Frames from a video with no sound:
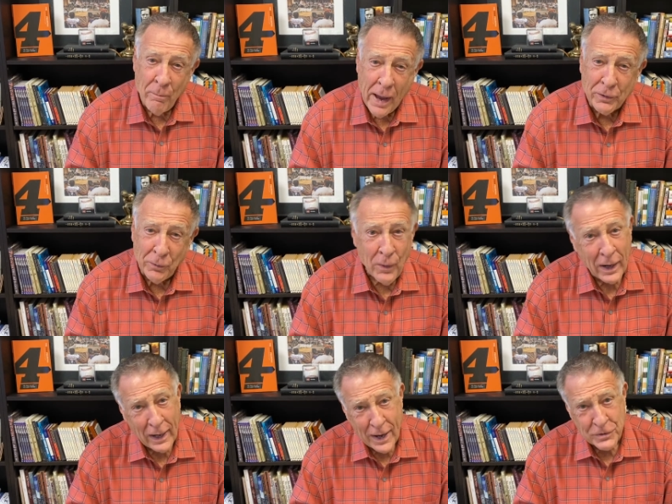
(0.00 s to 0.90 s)
back to Red
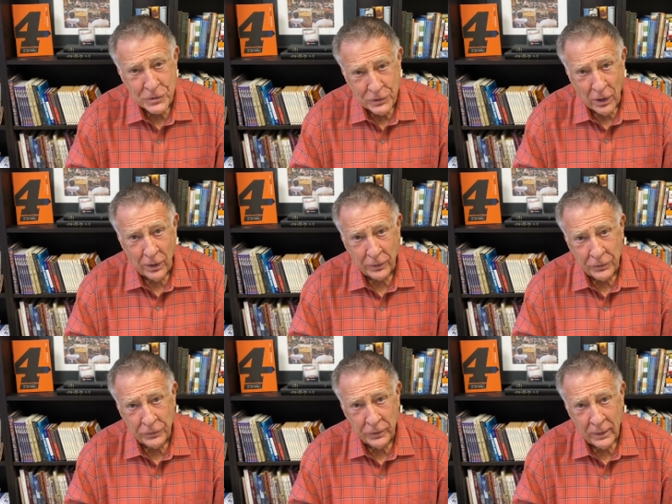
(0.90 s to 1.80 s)
Glasses
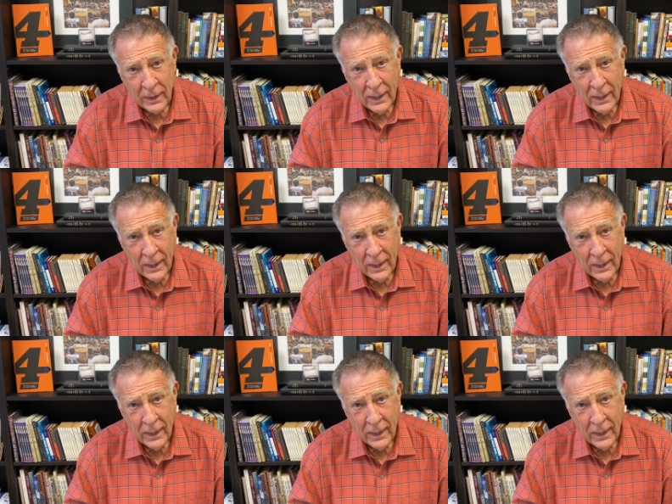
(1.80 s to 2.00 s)
Talks.